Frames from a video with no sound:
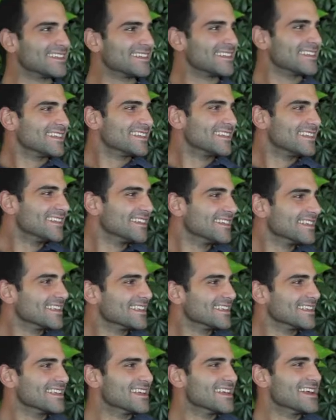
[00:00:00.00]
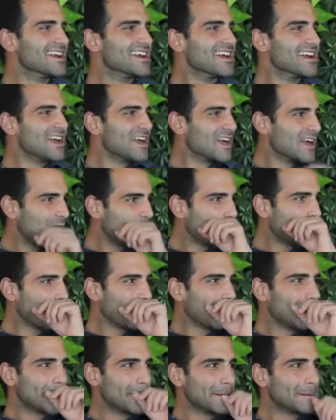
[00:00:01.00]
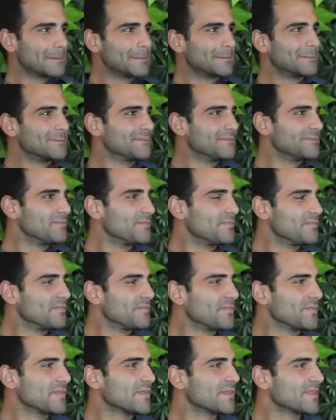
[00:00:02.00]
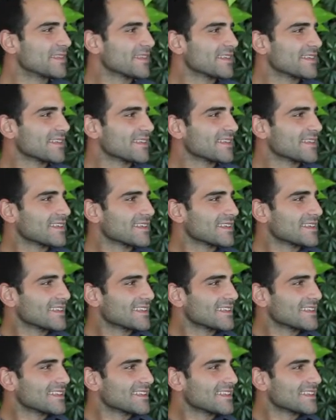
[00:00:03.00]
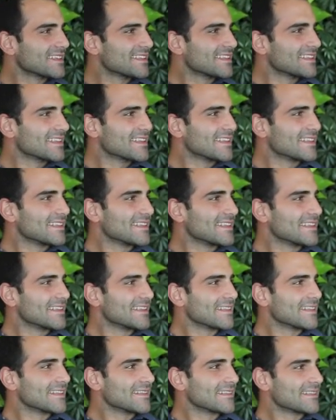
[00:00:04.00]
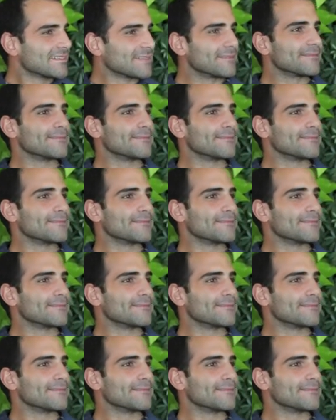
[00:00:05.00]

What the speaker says: No words are spoken by the person on screen.